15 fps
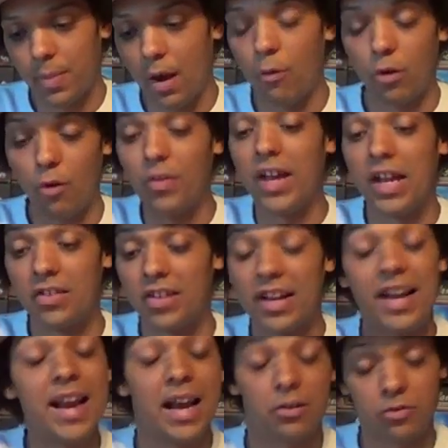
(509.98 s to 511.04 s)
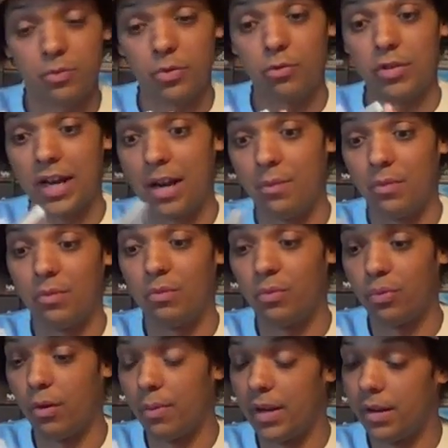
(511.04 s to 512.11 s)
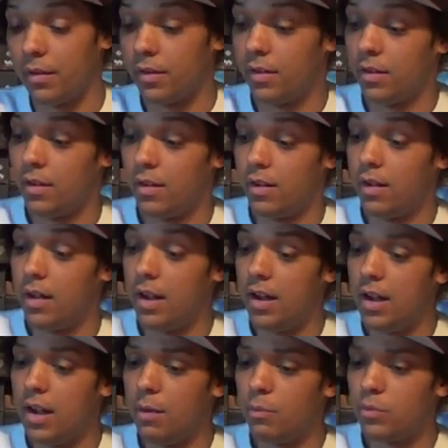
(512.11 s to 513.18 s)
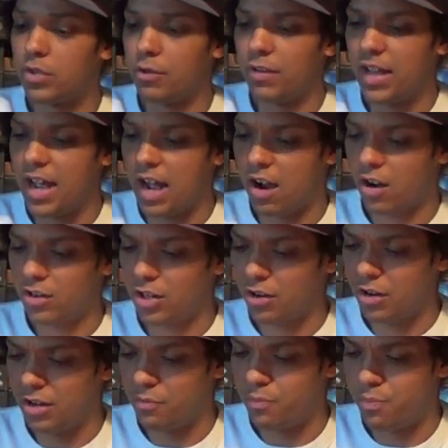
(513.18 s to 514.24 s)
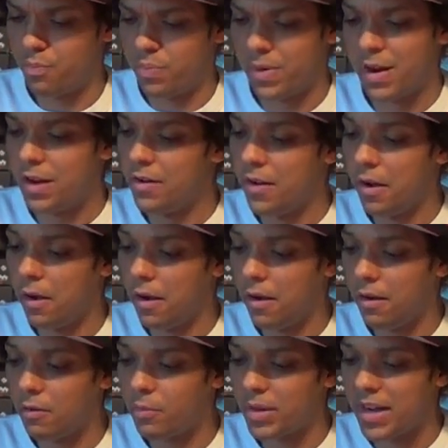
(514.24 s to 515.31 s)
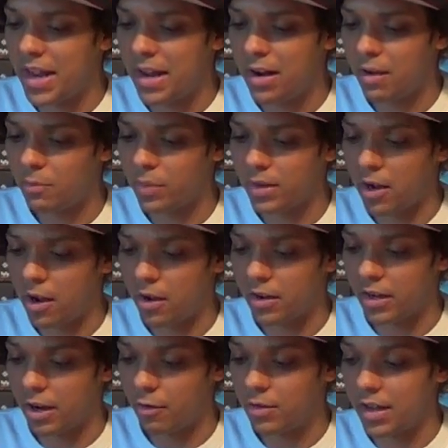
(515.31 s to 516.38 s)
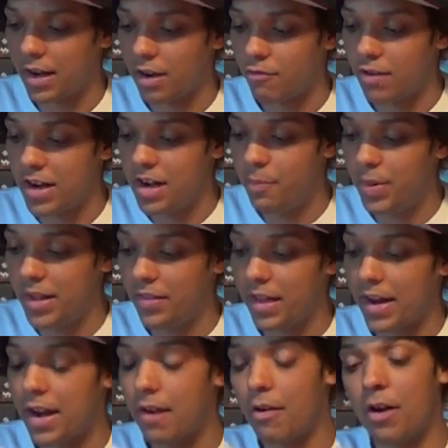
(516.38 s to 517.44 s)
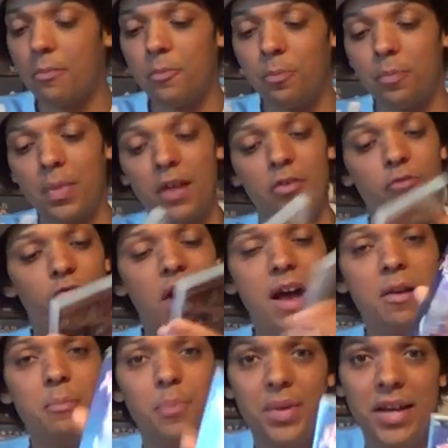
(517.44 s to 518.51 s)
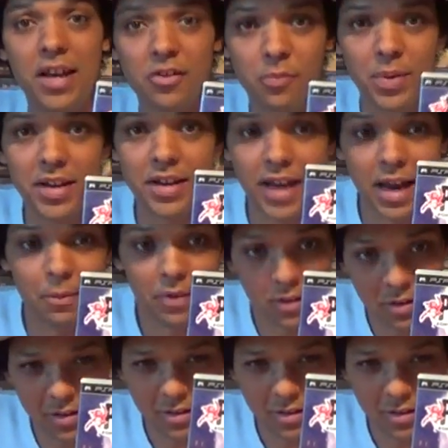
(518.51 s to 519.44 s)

I would have got this and an extra board game, probably. Um, so yeah, I don't... Panard, Panina? Panard, I don't know. Can I really be the hero? It's a random PSP game.